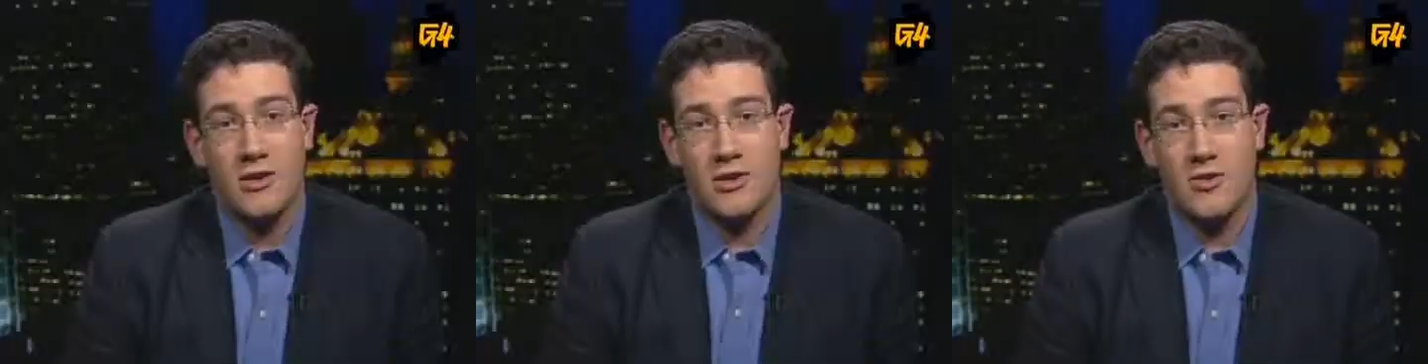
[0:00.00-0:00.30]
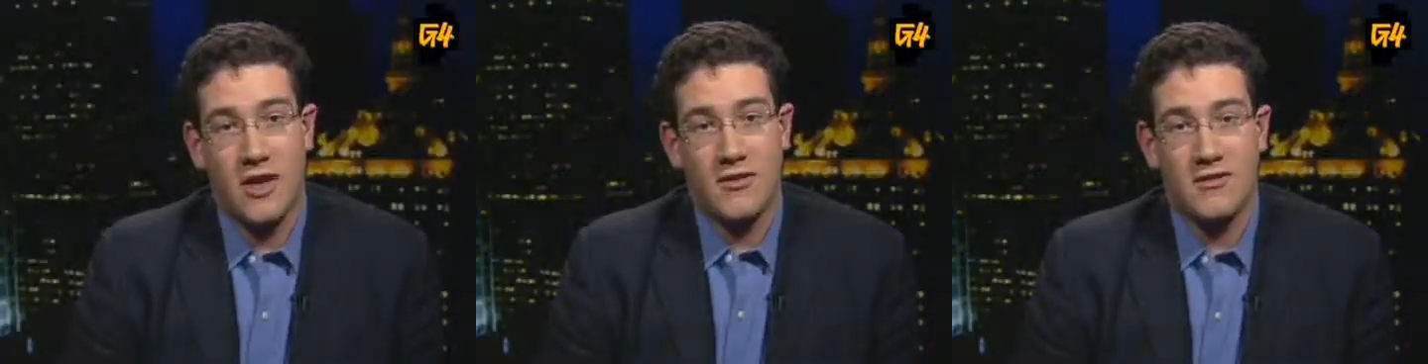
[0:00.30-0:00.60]
the
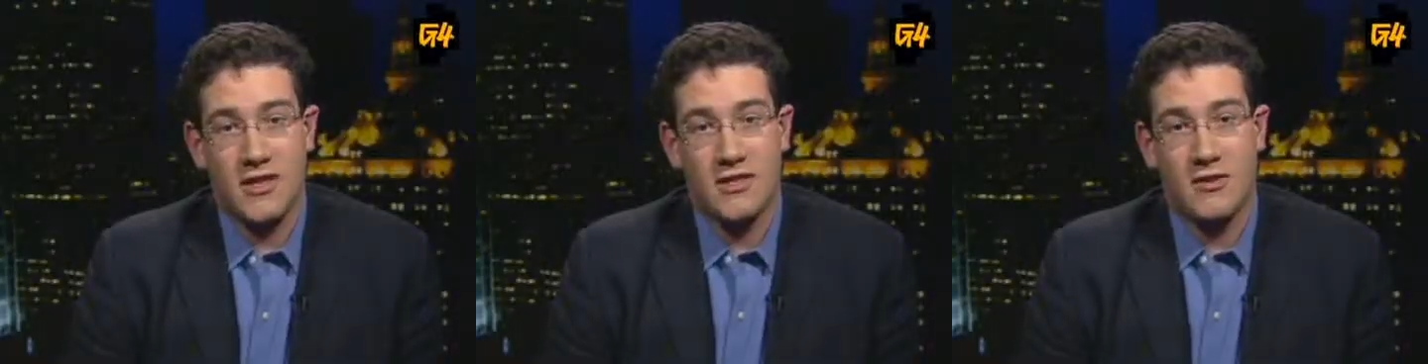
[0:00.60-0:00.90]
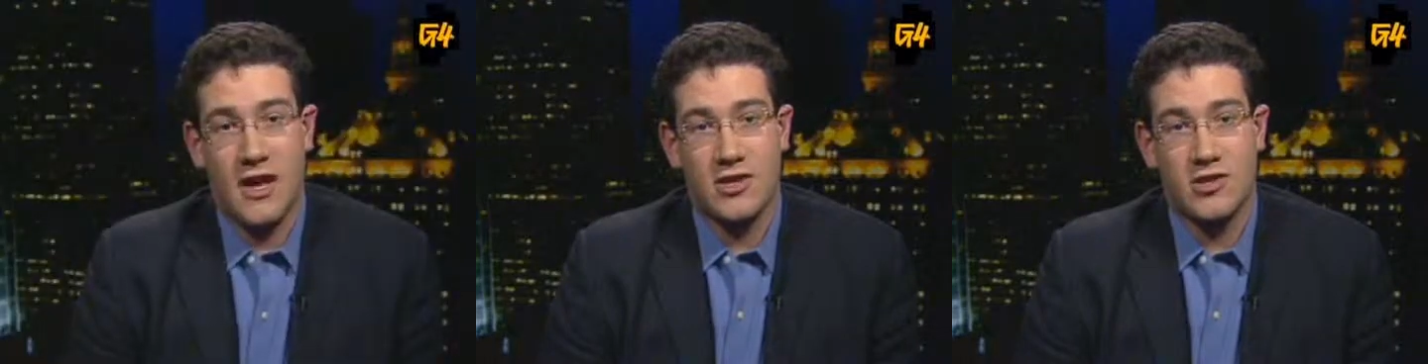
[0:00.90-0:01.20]
2006
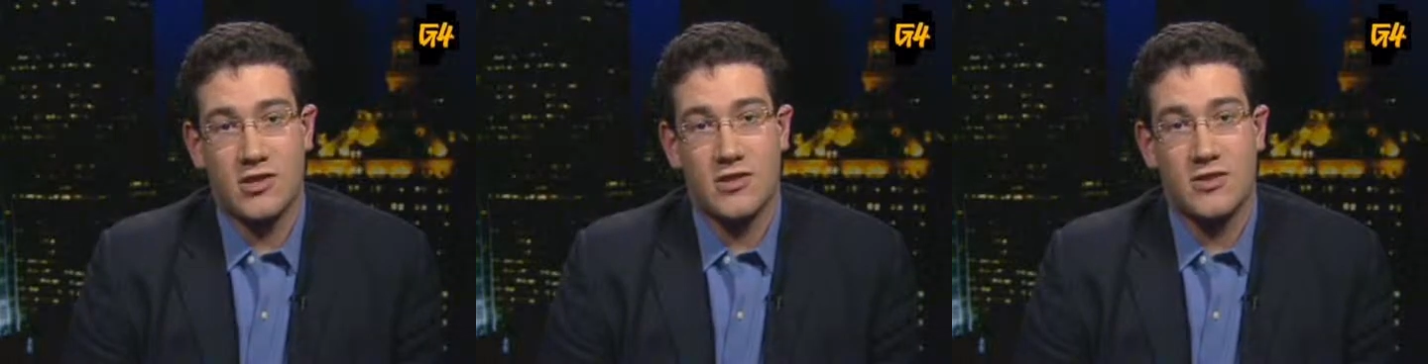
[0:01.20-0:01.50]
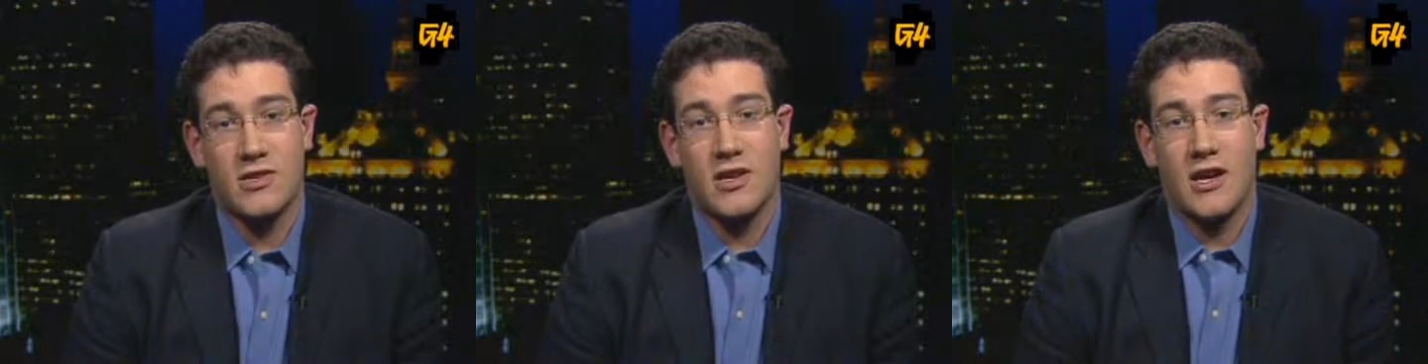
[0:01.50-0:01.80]

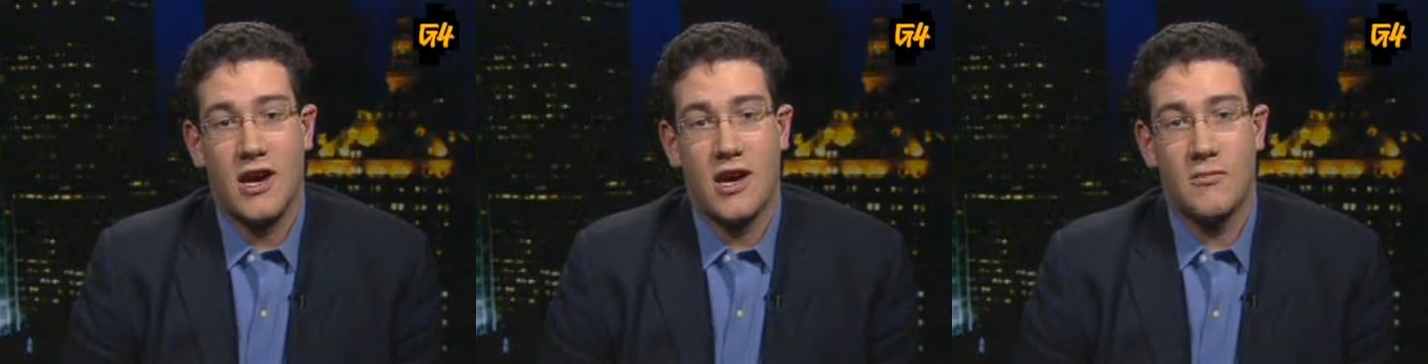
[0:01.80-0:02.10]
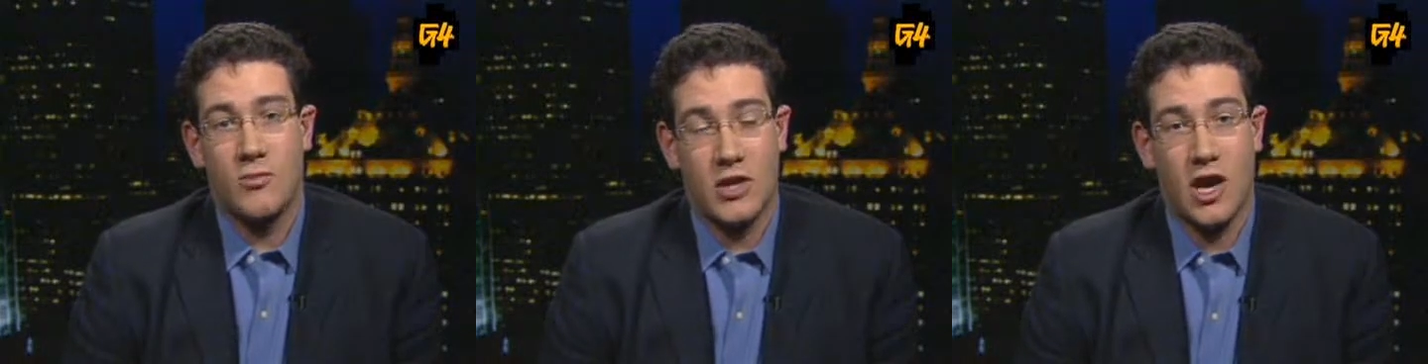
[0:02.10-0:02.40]
elections,
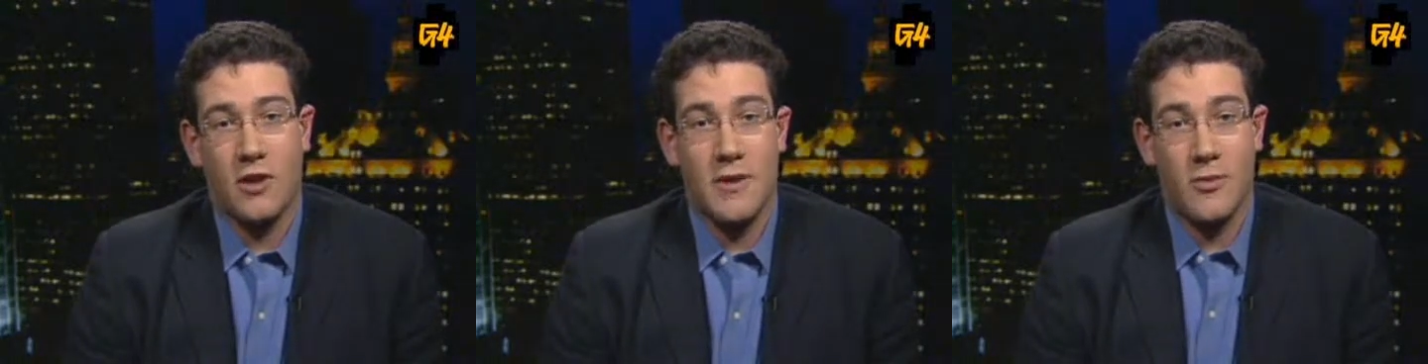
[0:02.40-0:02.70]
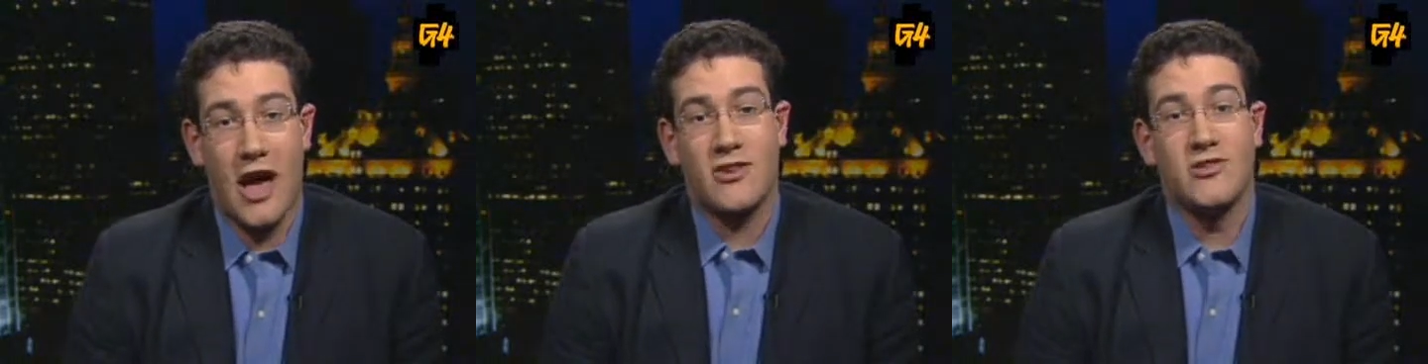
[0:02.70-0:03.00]
when young
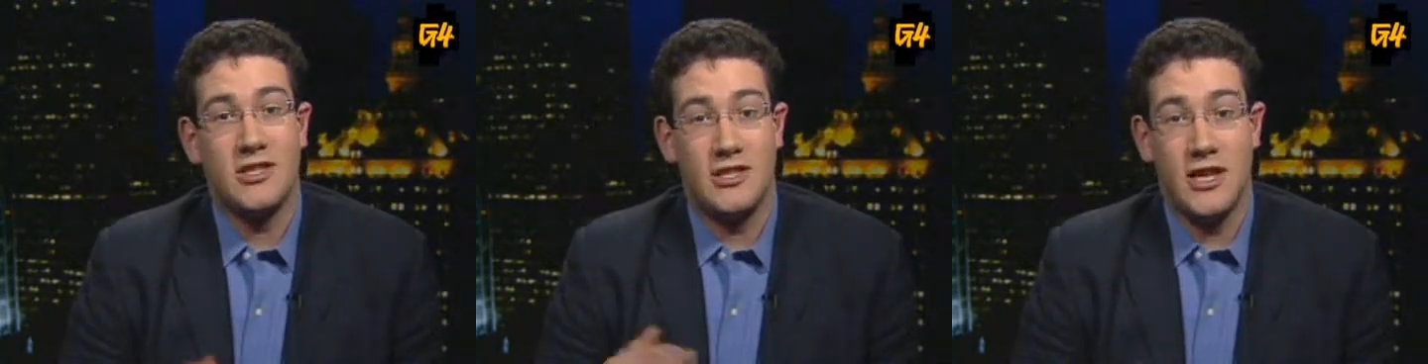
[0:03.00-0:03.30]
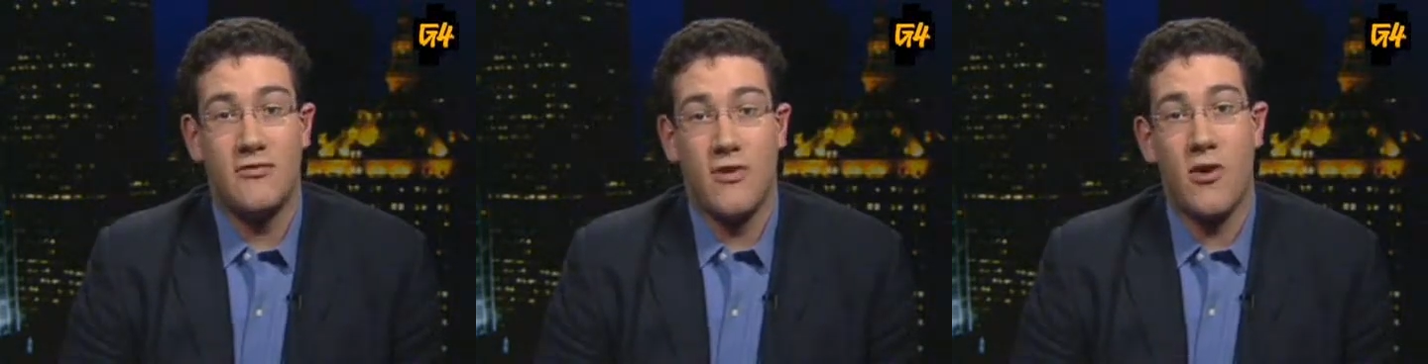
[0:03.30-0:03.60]
people actually
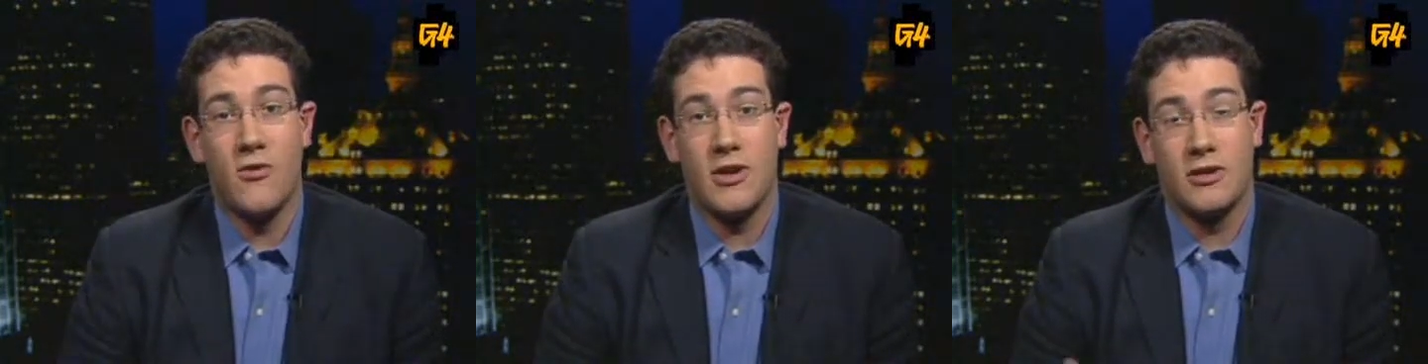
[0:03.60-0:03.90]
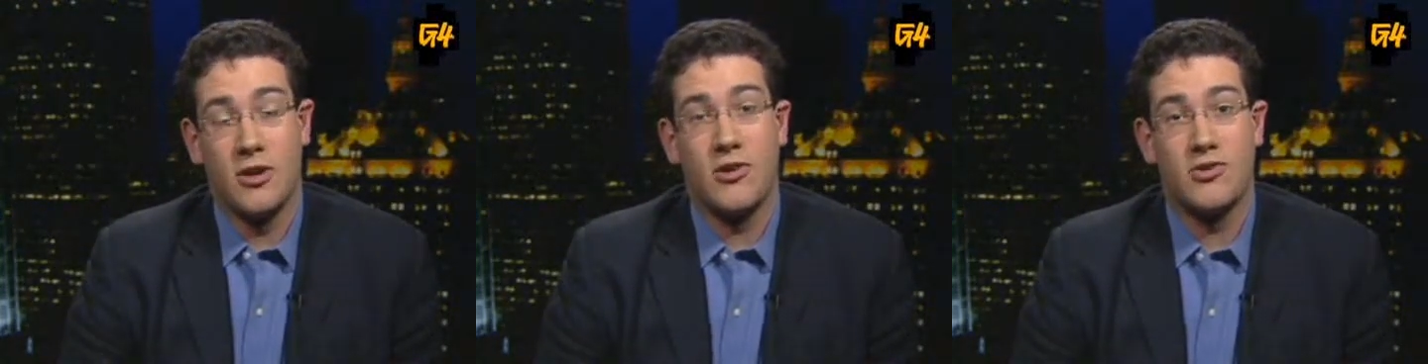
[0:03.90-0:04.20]
did vote
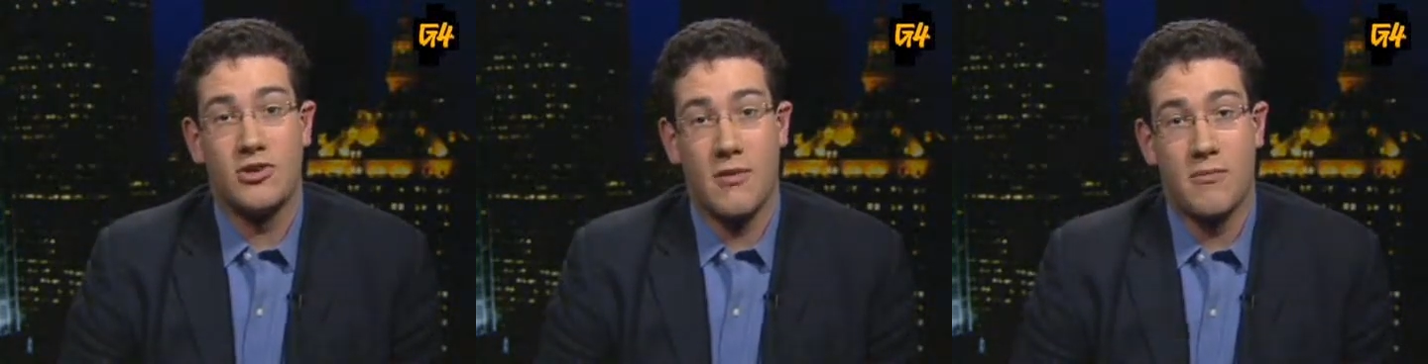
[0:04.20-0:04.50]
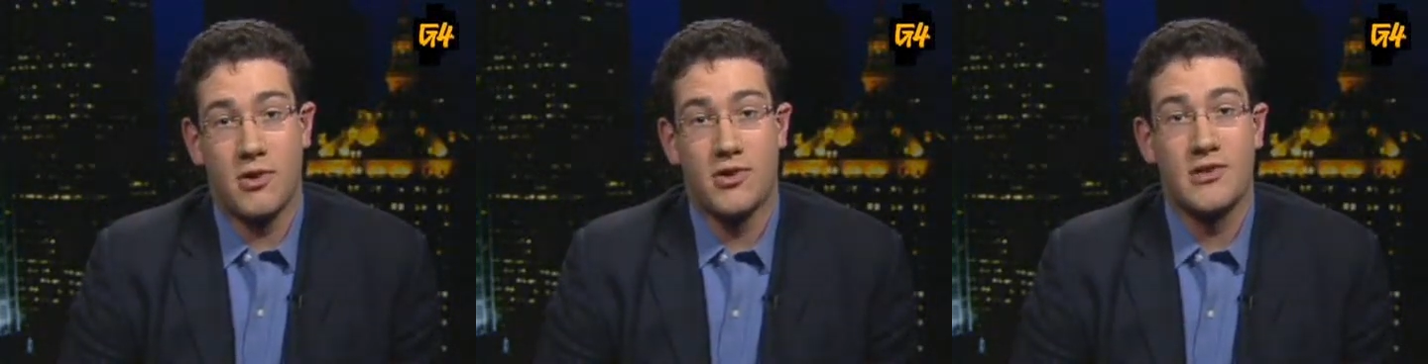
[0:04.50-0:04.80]
in large
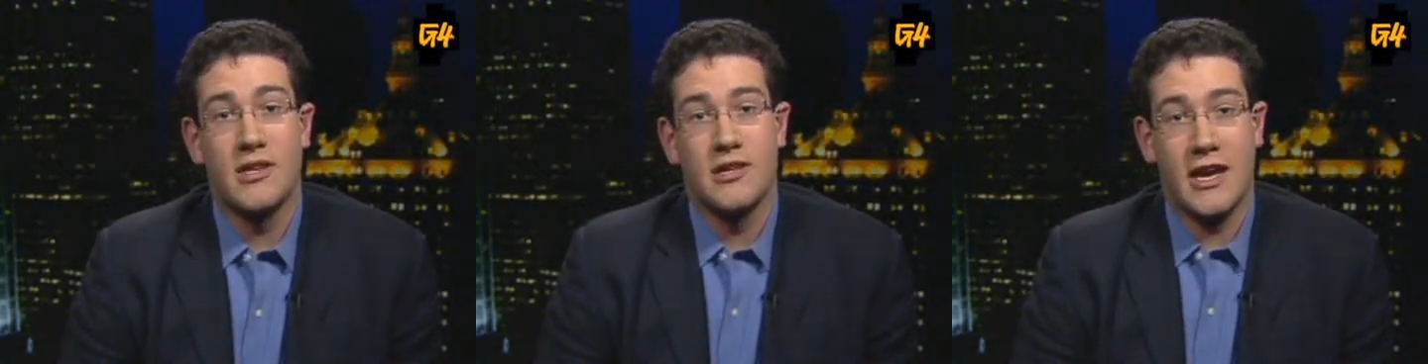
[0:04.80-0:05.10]
numbers,